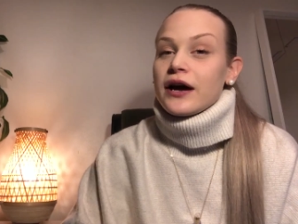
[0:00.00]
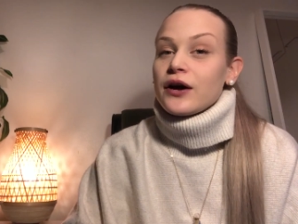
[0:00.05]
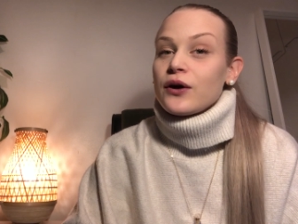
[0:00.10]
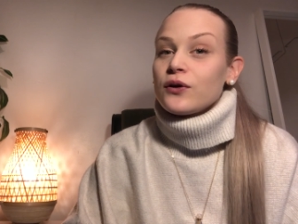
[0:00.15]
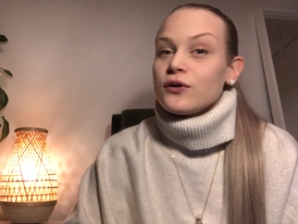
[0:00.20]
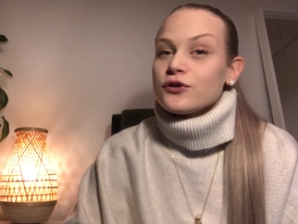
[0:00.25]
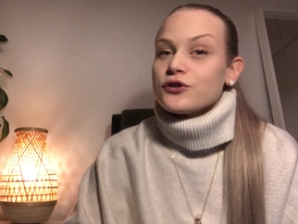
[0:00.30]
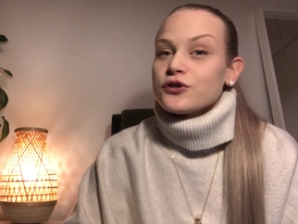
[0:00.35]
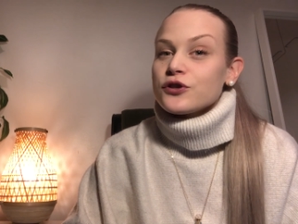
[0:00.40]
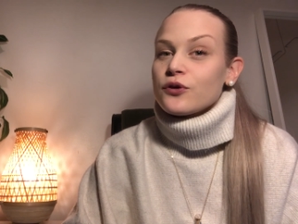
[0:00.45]

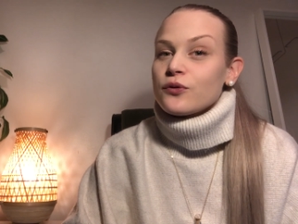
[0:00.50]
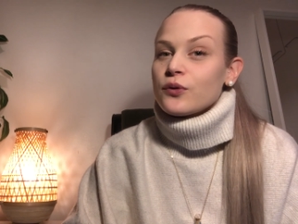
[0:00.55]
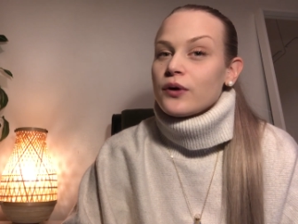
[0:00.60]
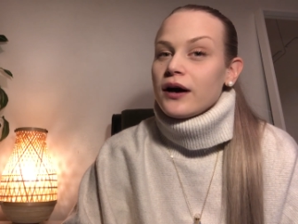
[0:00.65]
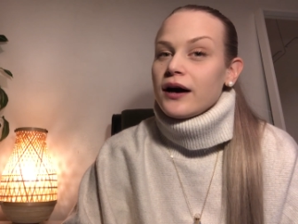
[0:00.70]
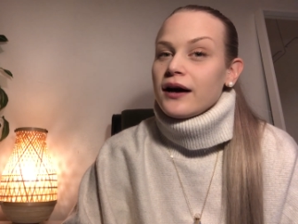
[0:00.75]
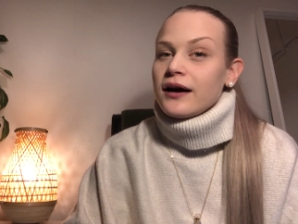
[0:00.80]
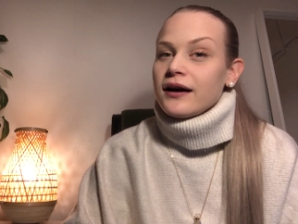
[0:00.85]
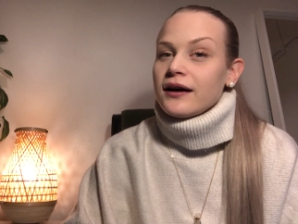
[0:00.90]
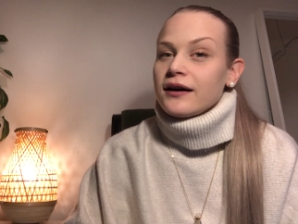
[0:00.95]
also
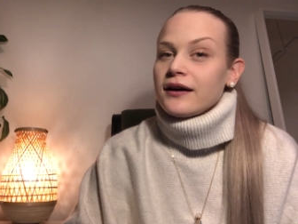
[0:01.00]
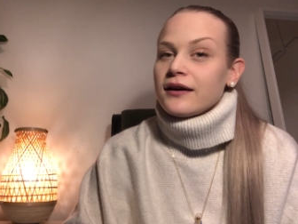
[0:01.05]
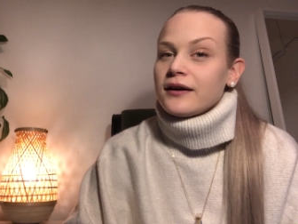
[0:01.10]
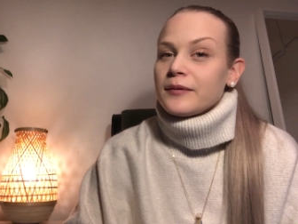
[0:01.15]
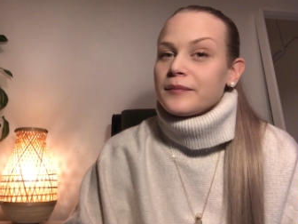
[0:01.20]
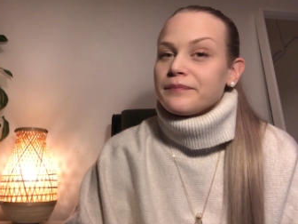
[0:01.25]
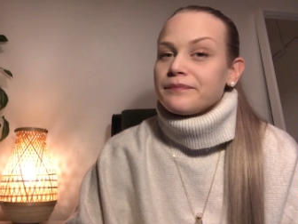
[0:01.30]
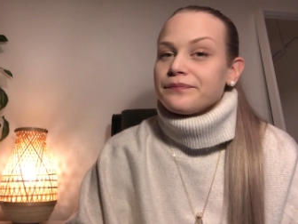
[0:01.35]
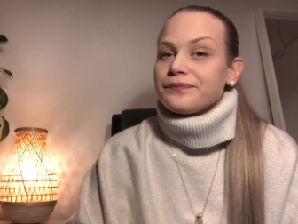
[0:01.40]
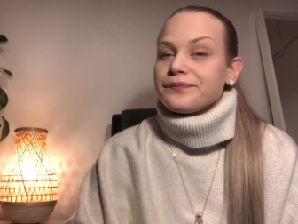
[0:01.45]

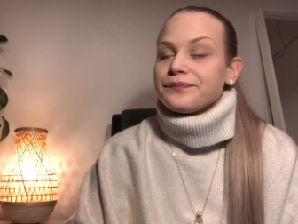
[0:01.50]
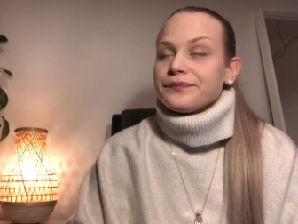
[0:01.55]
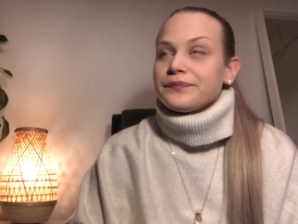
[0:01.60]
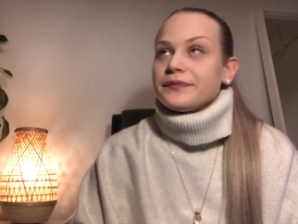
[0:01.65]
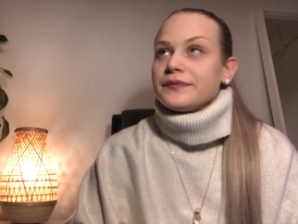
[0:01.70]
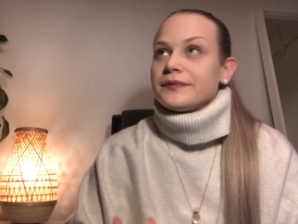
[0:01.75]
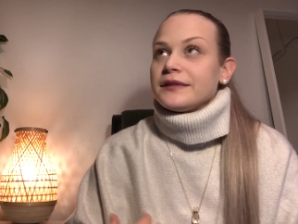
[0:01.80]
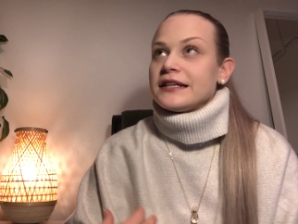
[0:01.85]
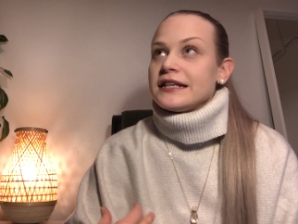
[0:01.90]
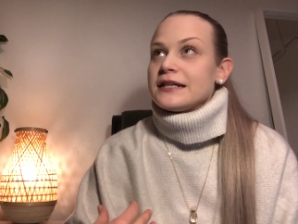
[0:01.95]
um,
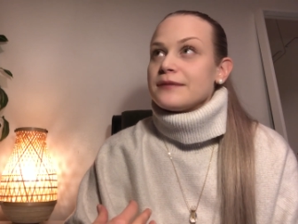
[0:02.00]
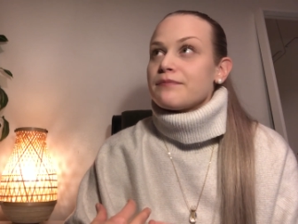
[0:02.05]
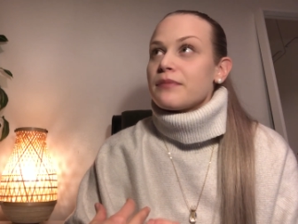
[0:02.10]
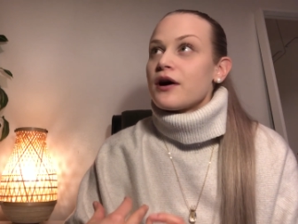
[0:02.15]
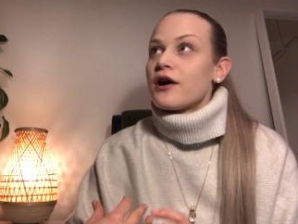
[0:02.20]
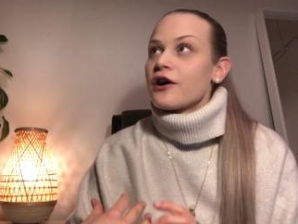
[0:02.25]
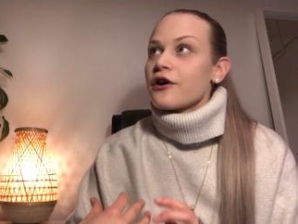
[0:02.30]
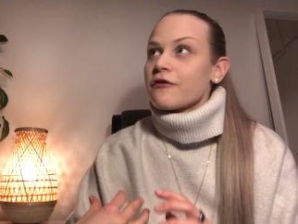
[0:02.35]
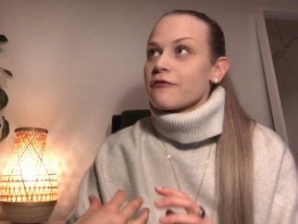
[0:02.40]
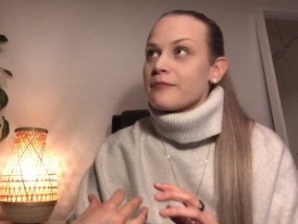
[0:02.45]
did
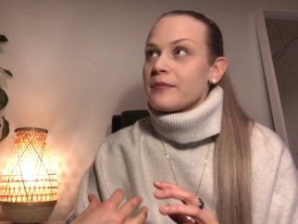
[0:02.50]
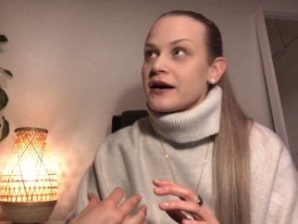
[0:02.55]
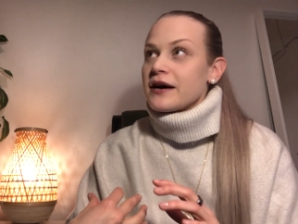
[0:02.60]
part of my